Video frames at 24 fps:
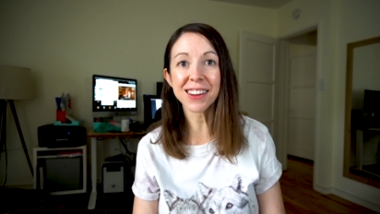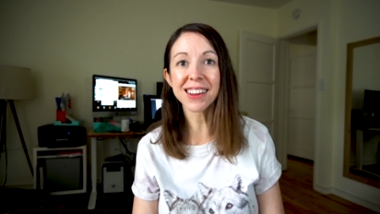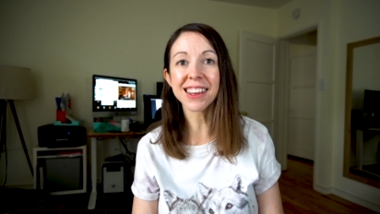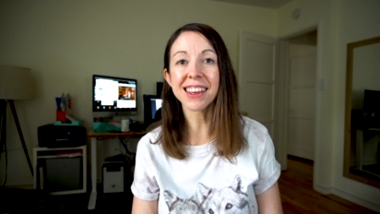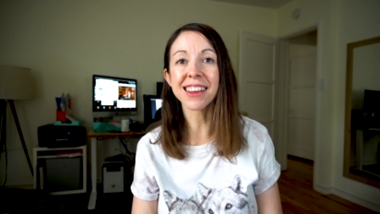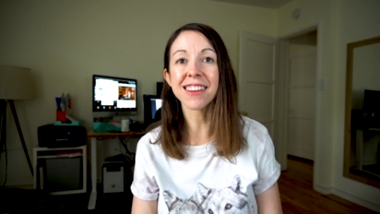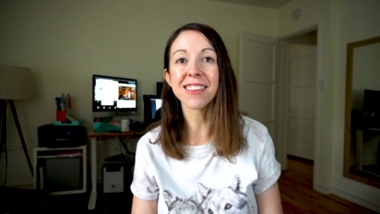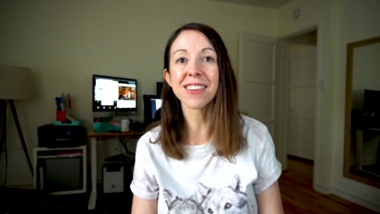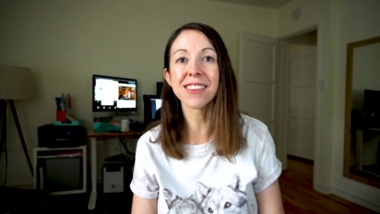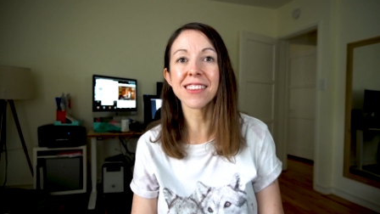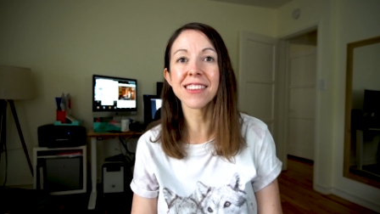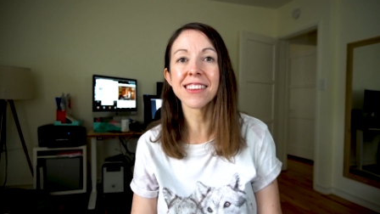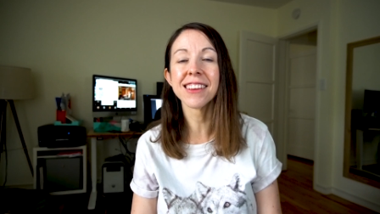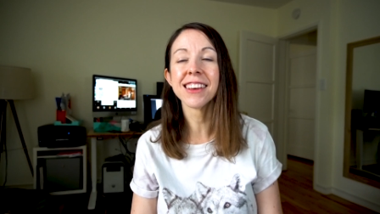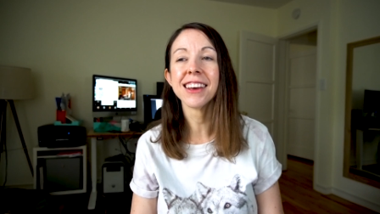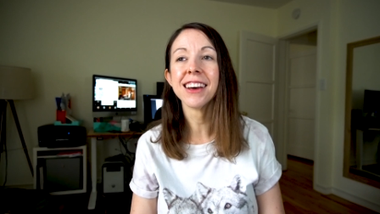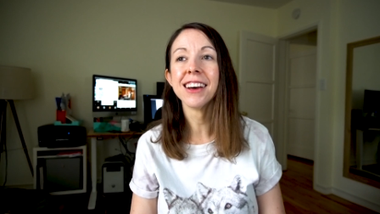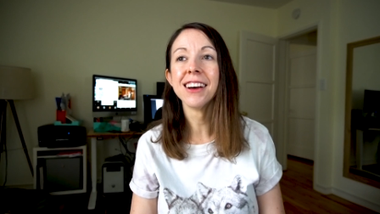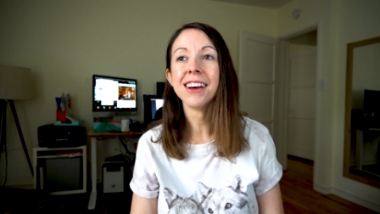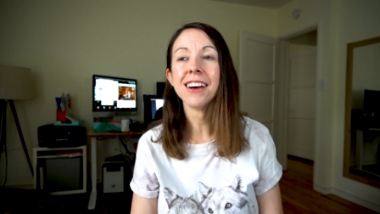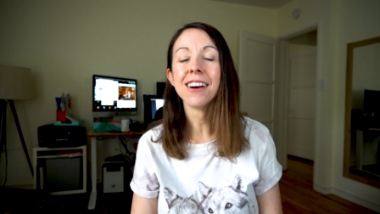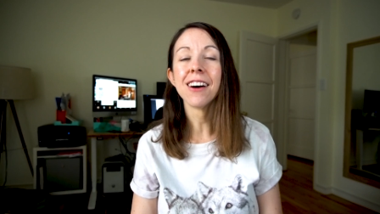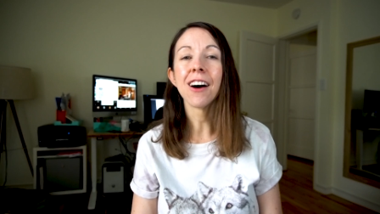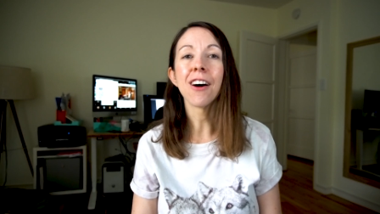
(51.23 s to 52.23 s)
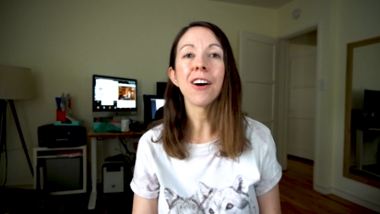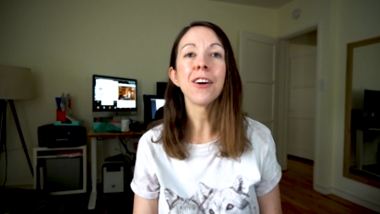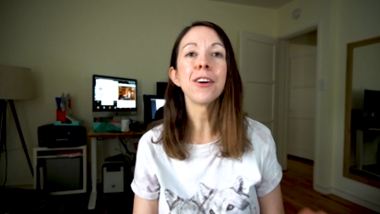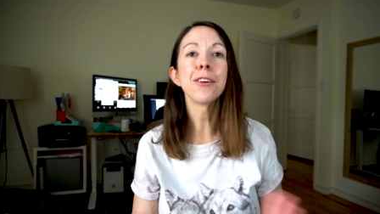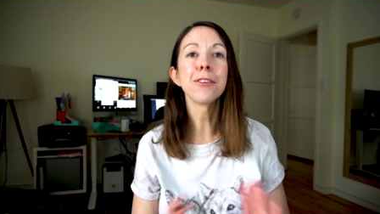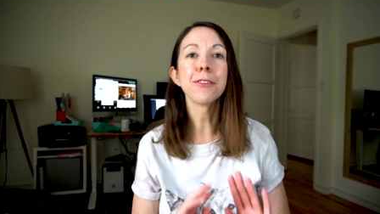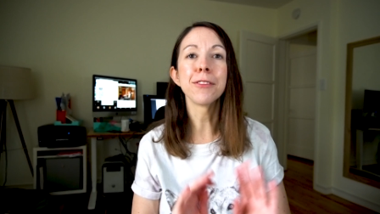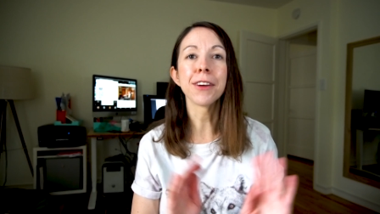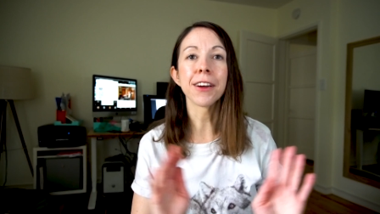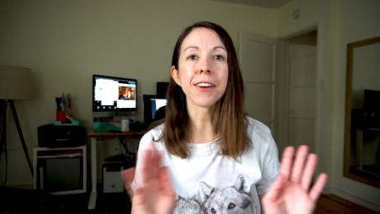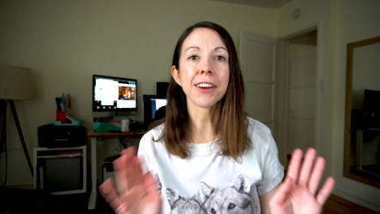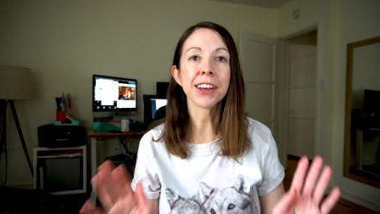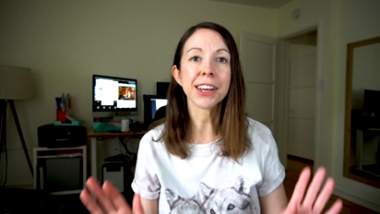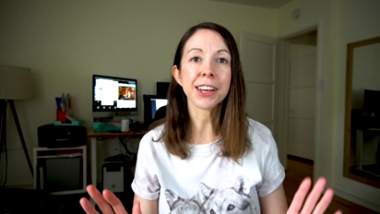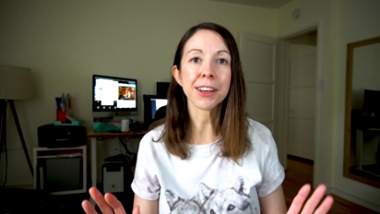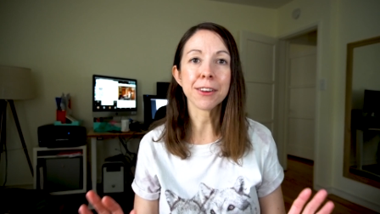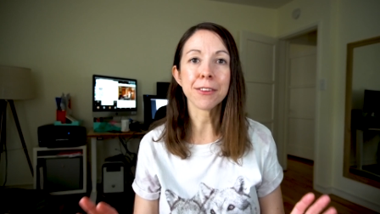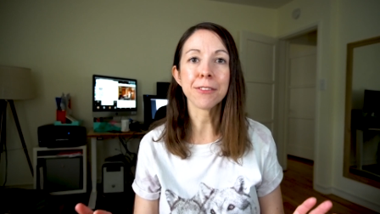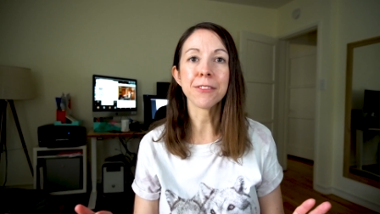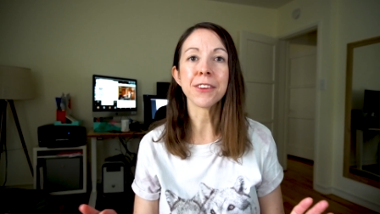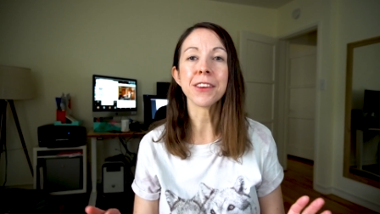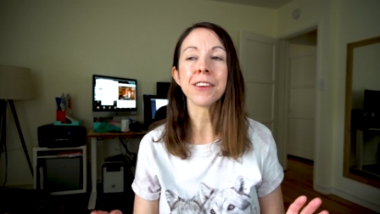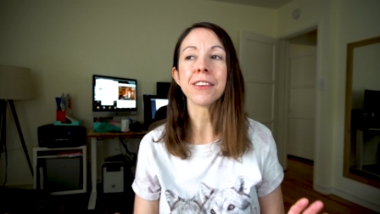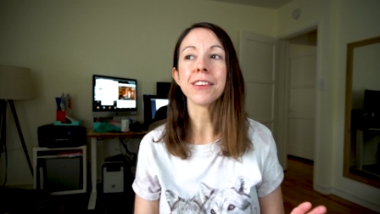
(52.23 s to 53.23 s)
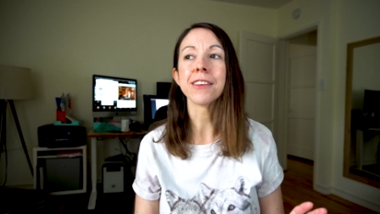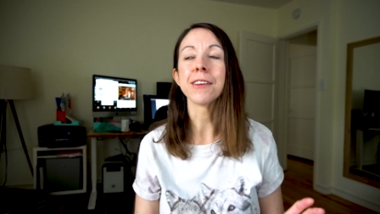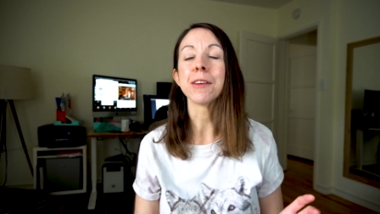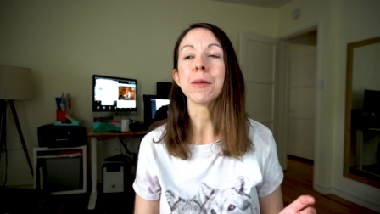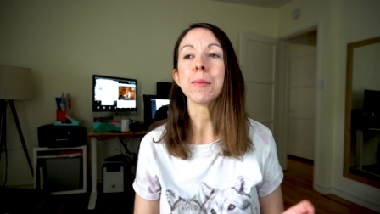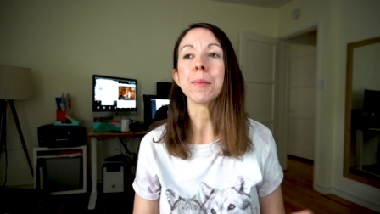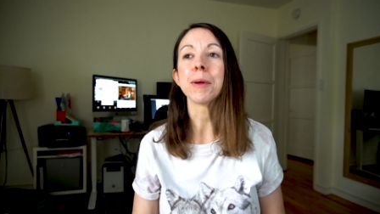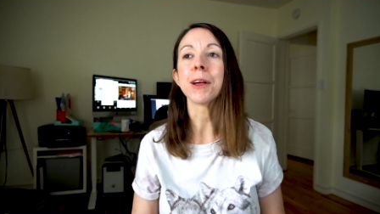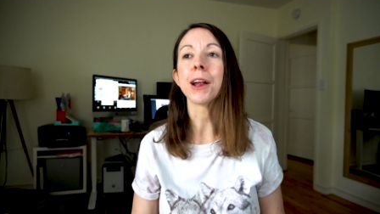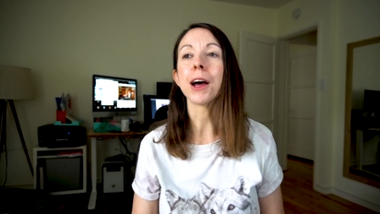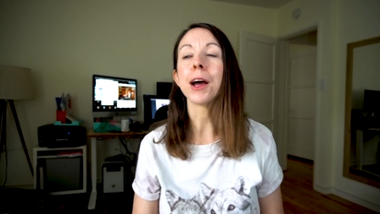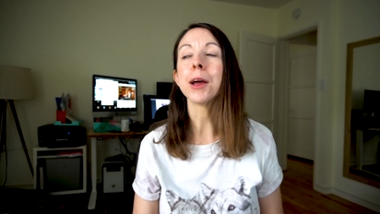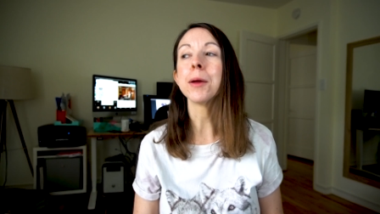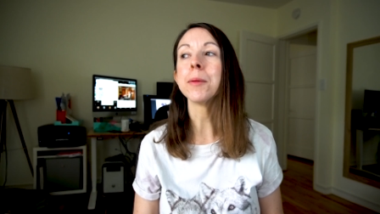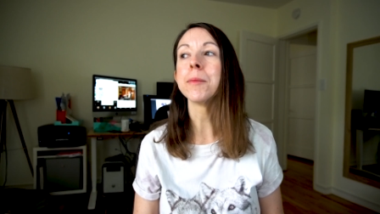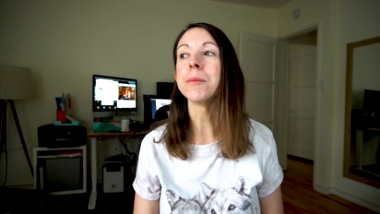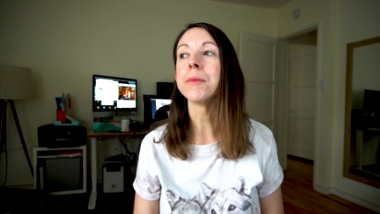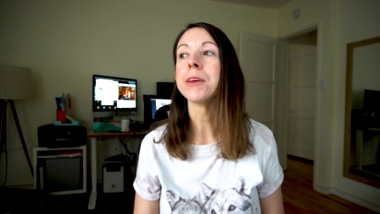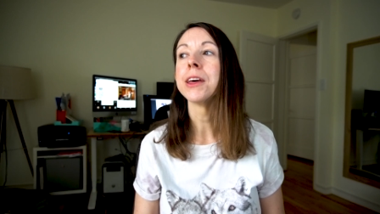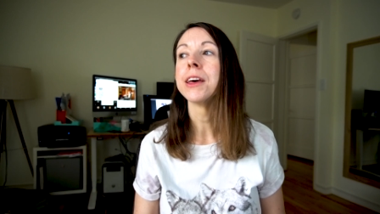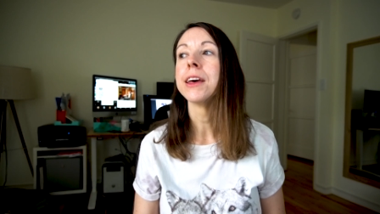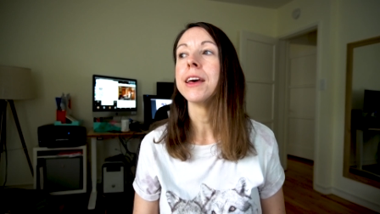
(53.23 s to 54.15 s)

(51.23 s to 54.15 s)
It's all very confusing, but I'm